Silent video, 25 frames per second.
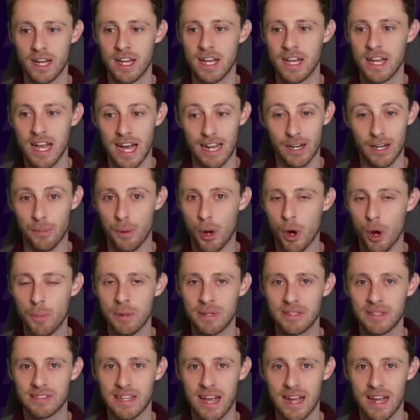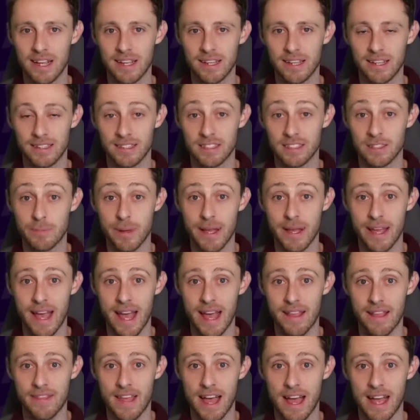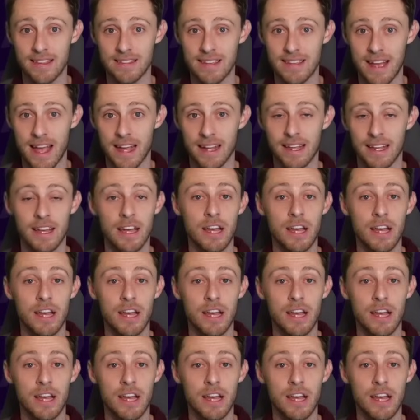and I'm hoping Saka can spearhead that attack